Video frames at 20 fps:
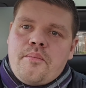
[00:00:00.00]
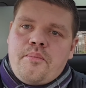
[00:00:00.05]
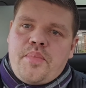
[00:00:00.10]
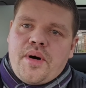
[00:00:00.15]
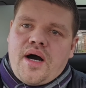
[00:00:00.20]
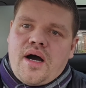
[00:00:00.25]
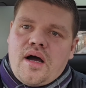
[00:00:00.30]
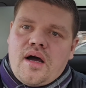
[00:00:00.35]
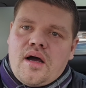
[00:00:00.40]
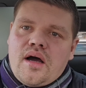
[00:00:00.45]

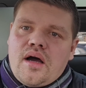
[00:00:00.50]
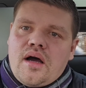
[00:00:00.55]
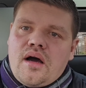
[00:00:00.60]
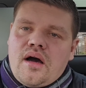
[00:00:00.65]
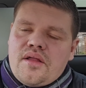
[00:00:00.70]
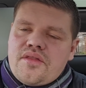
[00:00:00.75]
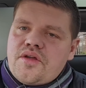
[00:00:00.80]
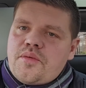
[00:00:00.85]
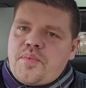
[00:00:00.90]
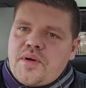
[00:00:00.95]
But
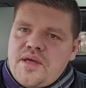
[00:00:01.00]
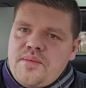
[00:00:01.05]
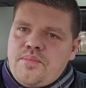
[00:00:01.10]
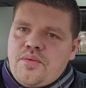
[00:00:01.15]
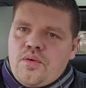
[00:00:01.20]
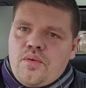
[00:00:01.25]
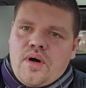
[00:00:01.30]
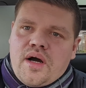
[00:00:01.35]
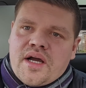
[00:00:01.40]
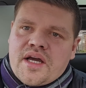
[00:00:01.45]
other
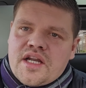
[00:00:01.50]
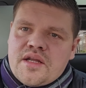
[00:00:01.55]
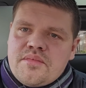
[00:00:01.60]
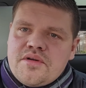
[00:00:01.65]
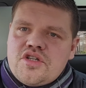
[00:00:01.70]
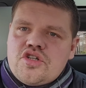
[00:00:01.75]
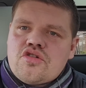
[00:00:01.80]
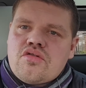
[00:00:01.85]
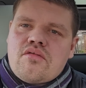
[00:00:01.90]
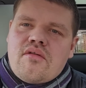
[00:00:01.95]
people are going to
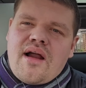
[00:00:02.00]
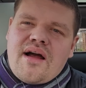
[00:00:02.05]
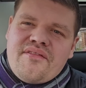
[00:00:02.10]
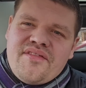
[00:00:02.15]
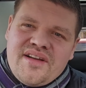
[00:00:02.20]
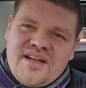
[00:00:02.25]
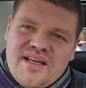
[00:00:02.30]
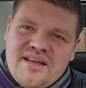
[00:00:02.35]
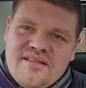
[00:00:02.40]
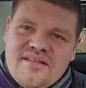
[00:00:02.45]
be
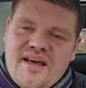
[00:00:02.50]
travelling